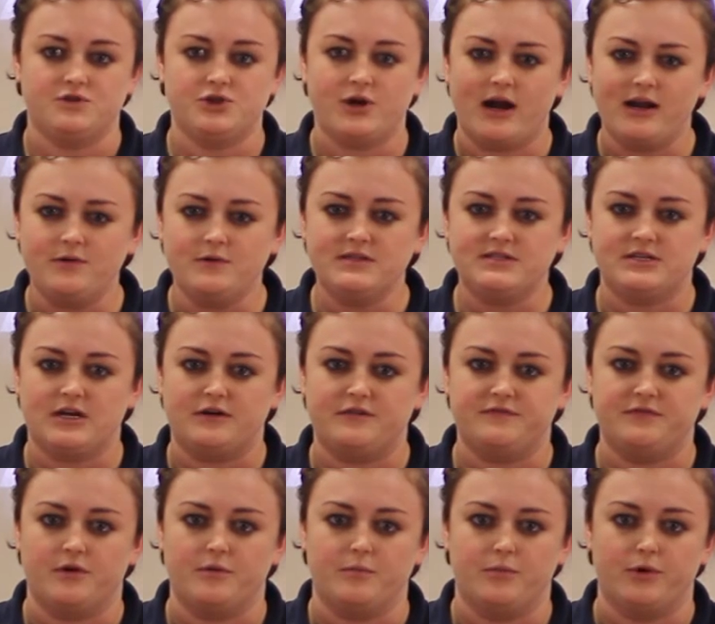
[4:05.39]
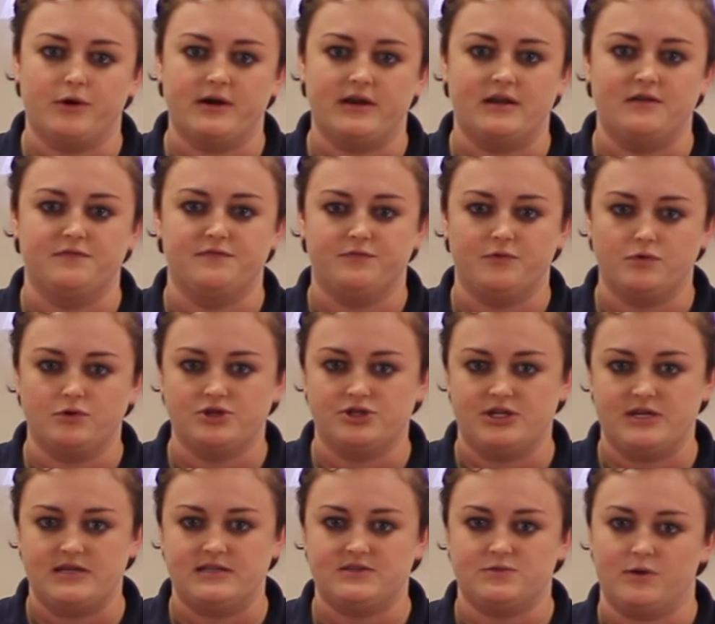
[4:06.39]
Try to install foam board in full
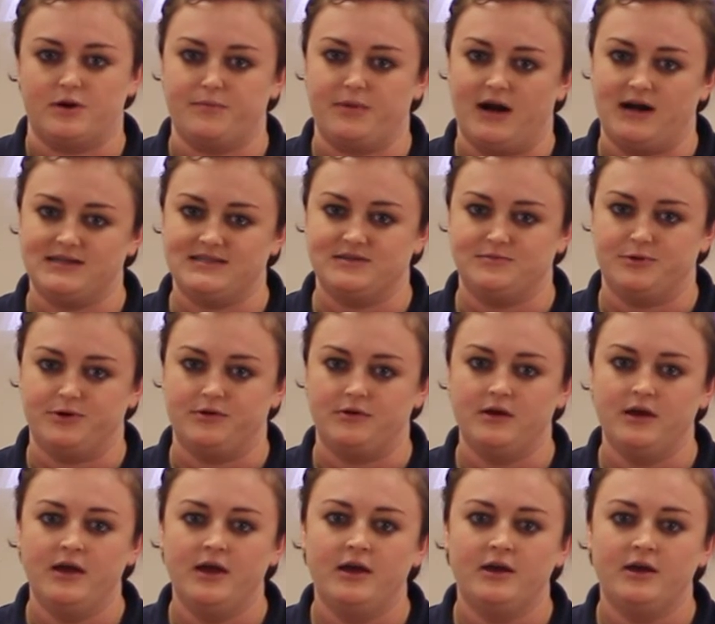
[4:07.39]
sheets where possible,